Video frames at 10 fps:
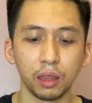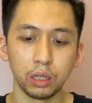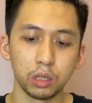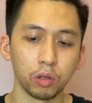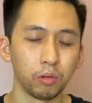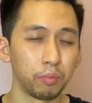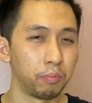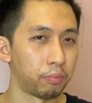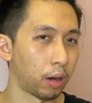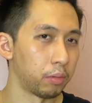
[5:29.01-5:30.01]
So
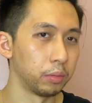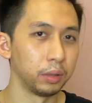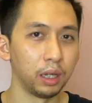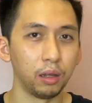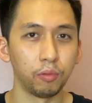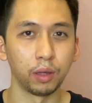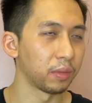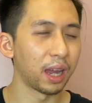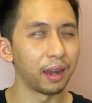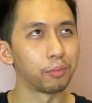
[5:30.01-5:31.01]
probably when
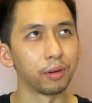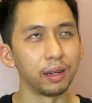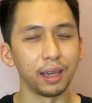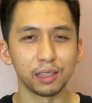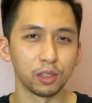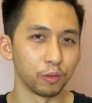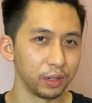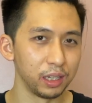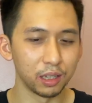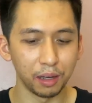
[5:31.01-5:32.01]
Hybrid
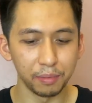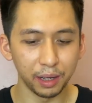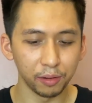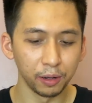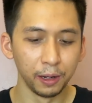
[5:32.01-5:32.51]
S3s come out,